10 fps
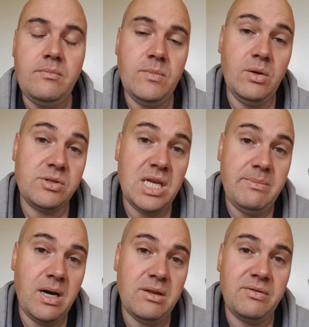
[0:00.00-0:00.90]
You'll see in
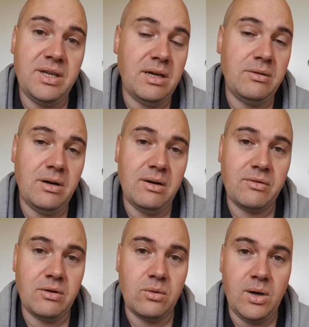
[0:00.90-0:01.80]
my other video that I've
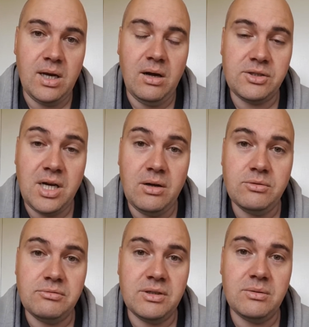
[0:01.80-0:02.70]
got quite a large
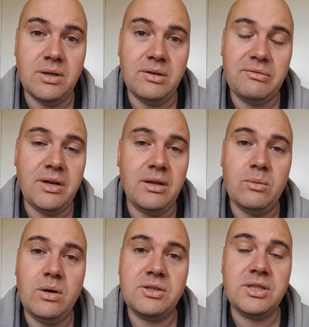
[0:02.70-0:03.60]
hose reel on the front of
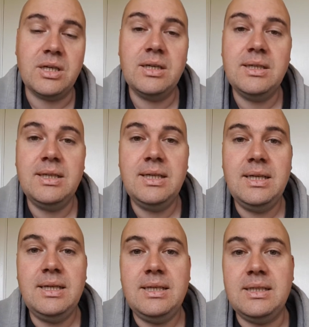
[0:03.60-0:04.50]
the washer.
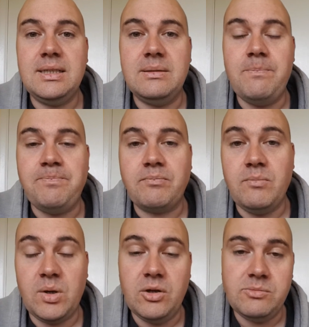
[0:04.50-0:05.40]

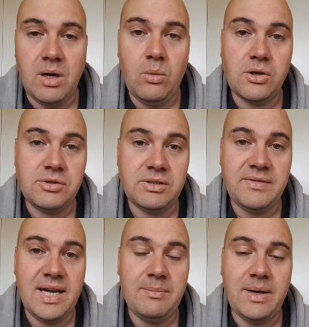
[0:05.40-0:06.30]
Because my washer is
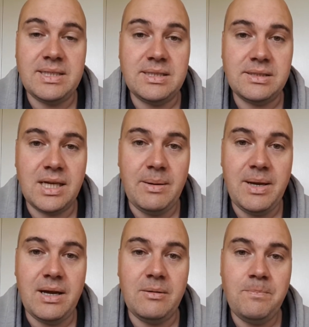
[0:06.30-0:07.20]
van based, it doesn't come
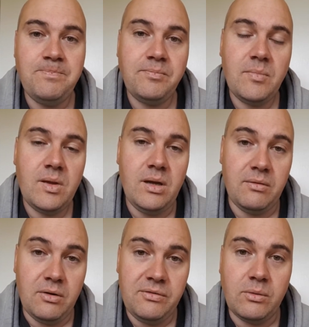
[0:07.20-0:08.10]
out.
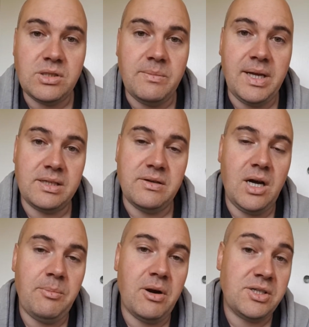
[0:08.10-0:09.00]
I've got 40 metres of
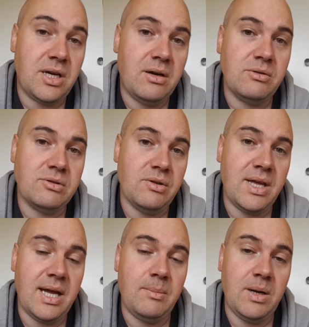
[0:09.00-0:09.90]
high pressure hose on
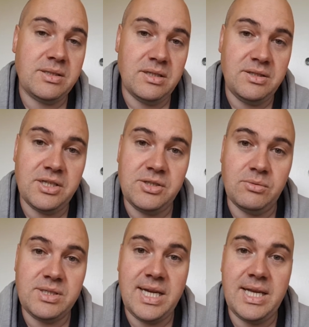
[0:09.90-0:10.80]
that, plus an
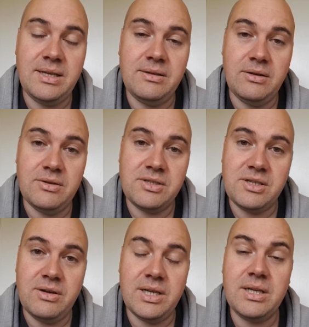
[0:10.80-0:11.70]
additional 10 on the
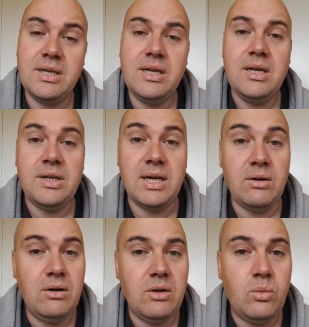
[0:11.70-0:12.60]
side. Now, a
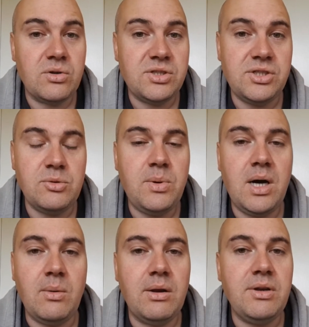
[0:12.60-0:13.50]
lot of the washers you
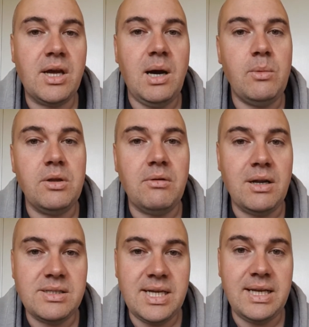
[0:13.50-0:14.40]
buy will only come with
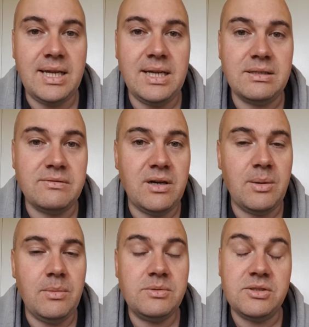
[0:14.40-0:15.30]
around 10 meters of high